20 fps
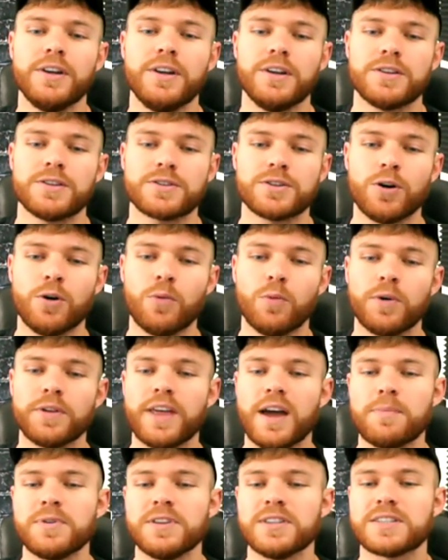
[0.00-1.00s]
So with
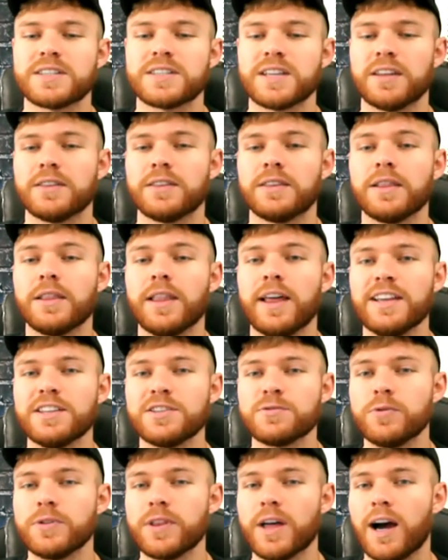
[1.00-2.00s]
that being said, the
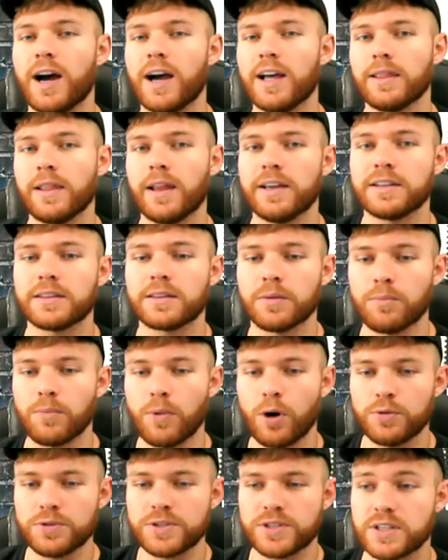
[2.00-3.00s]
last one that I like the
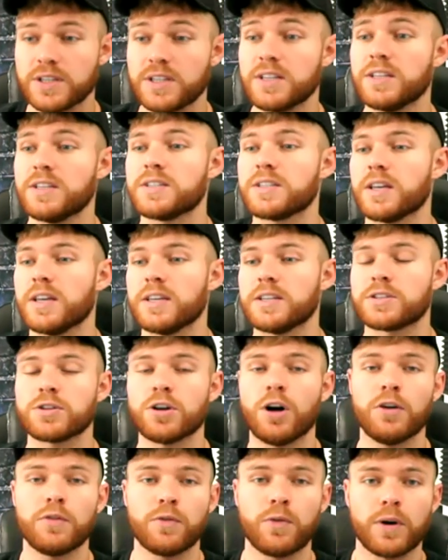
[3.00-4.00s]
most is a
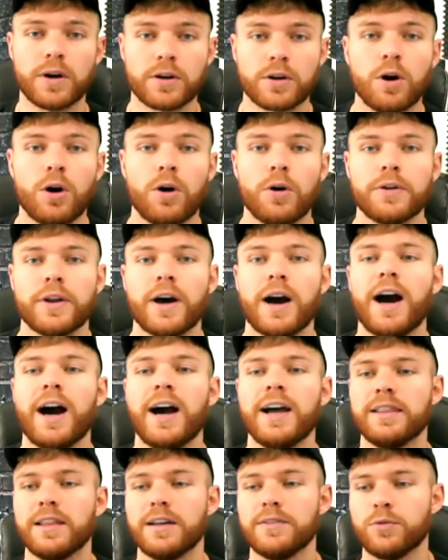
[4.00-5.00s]
software called
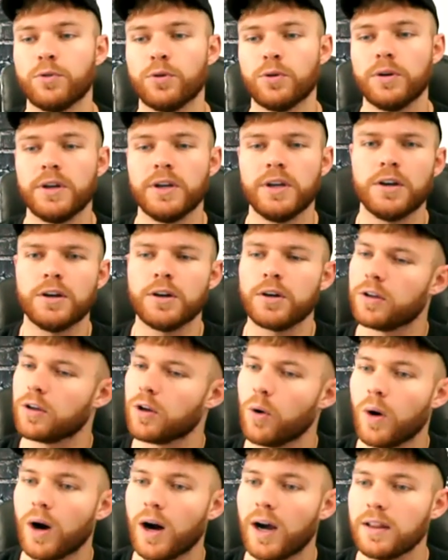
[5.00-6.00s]
HighLevel.
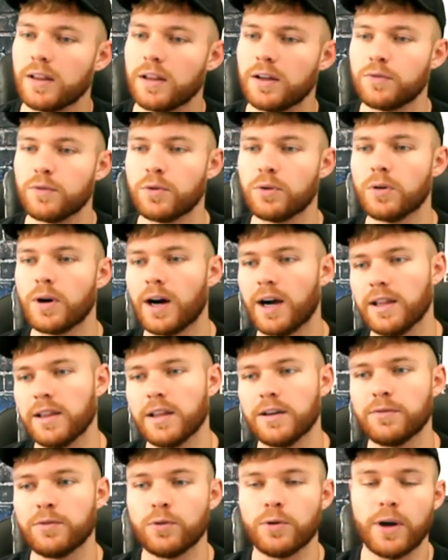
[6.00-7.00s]
Go High Level,
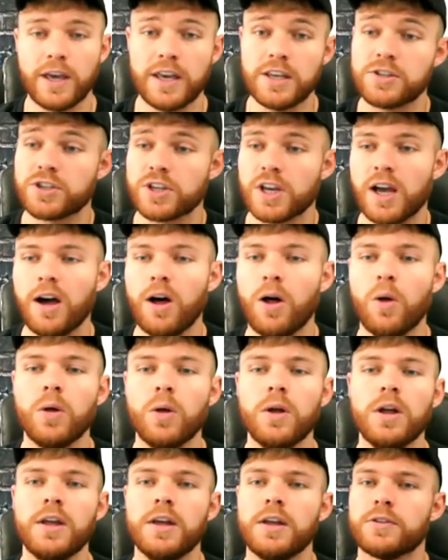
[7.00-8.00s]

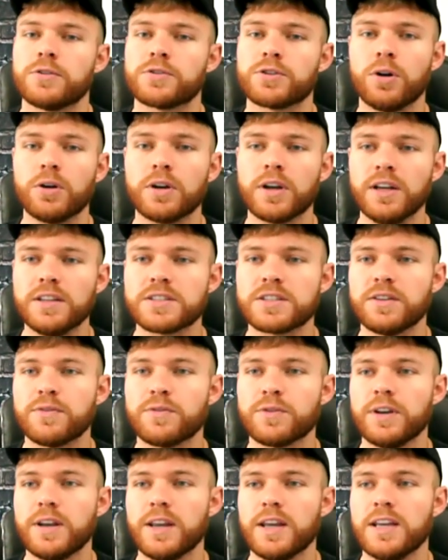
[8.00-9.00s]
HL. There's all kinds of
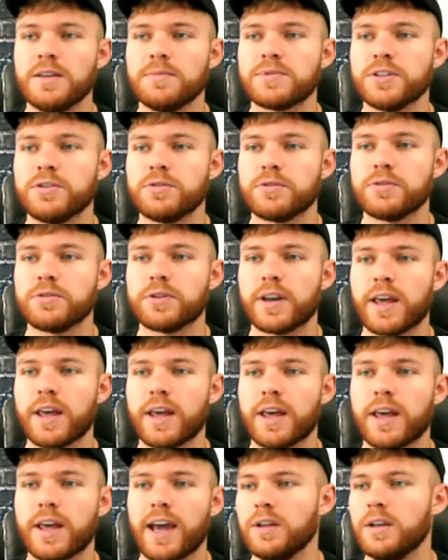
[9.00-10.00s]
different names that you could have
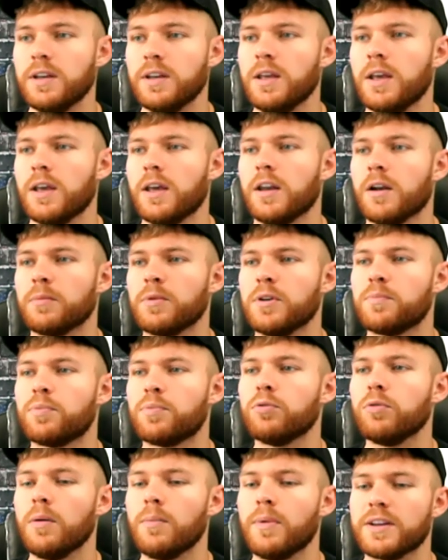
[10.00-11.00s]
with it. And I'm going to
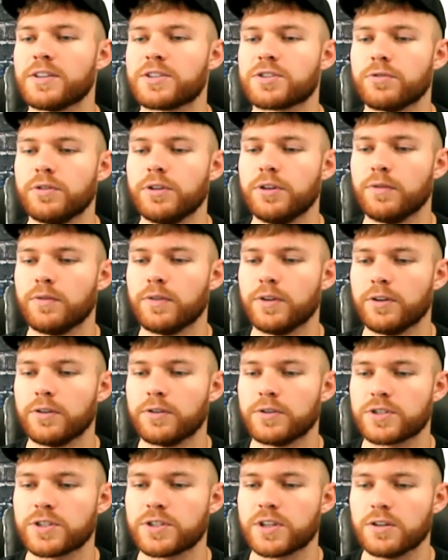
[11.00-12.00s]
pull up my screen over here
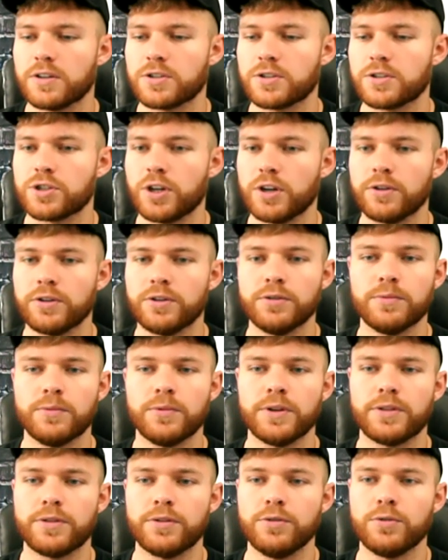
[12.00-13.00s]
and just kind of share
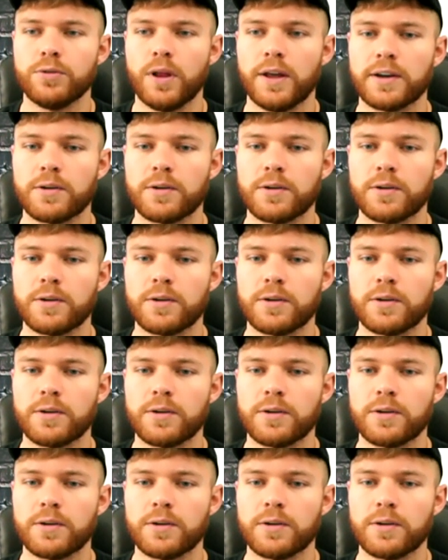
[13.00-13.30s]
with you like